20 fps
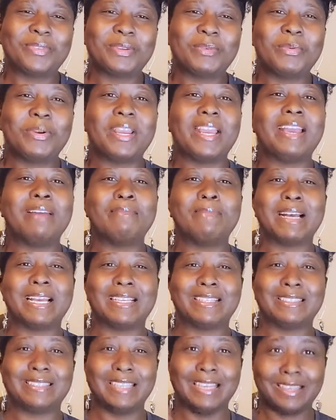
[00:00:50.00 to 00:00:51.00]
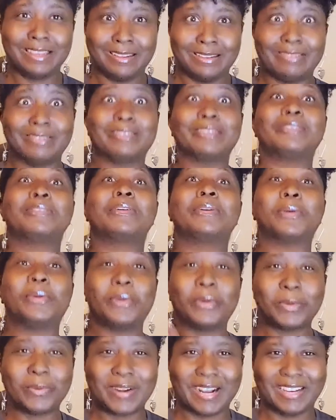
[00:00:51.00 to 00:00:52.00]
we're at my second
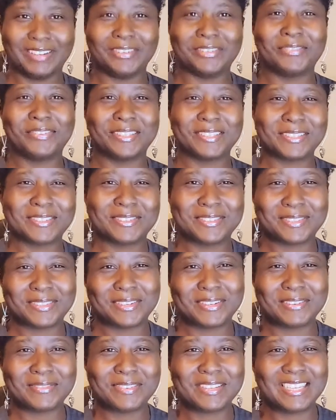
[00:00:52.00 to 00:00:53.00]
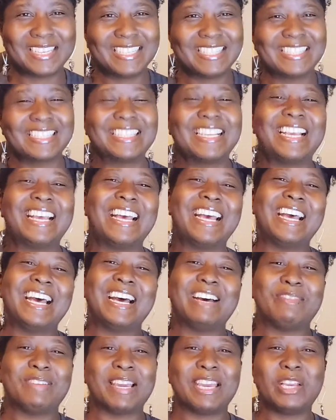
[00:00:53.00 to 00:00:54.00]
go around physical therapy because
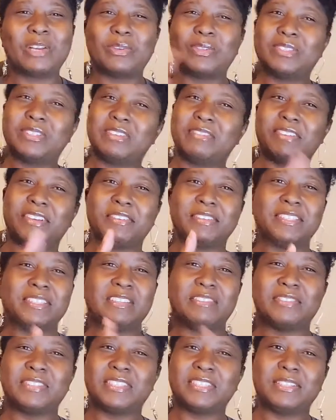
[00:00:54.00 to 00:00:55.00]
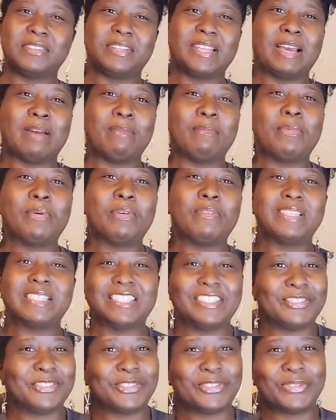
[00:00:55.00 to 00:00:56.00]
my ankle is still very stiff, it's still not moving,
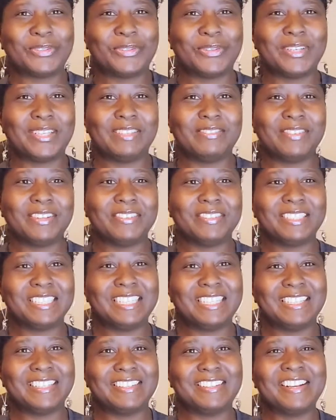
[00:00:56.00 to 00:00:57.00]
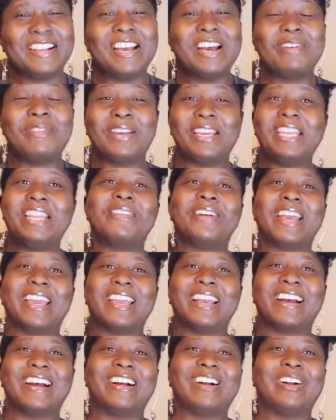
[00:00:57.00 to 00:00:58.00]
still sore and very tender. But
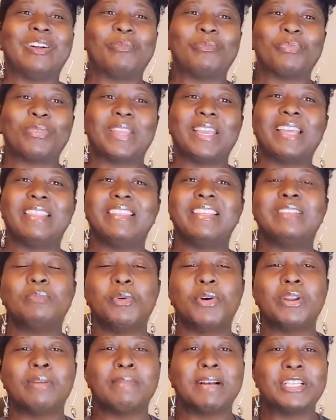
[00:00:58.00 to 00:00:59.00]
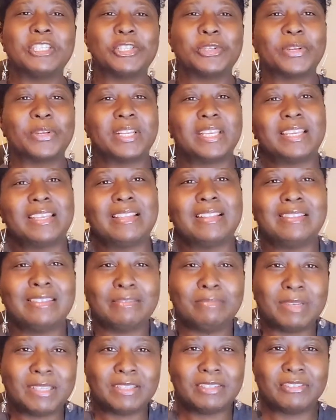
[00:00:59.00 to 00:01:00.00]
anyway, at this point in my journey in
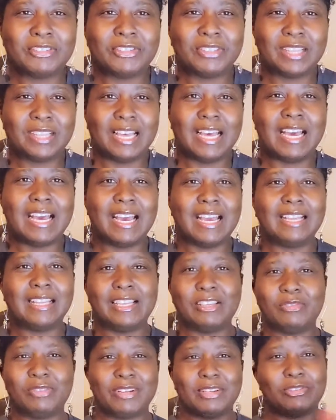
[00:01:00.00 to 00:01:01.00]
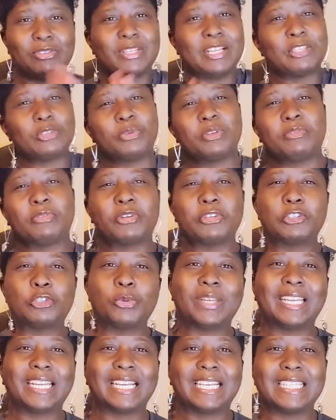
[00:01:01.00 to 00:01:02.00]
the month of July, like around July 21st,
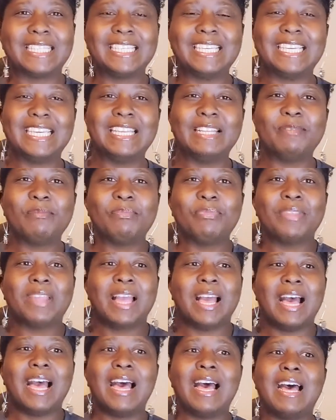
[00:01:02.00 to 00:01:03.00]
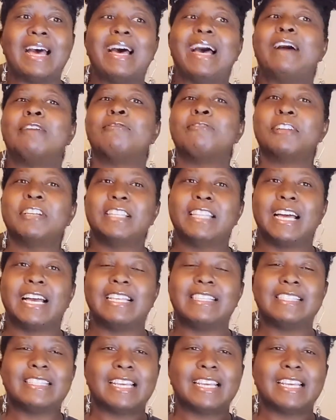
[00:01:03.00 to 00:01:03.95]
2019, I'm realizing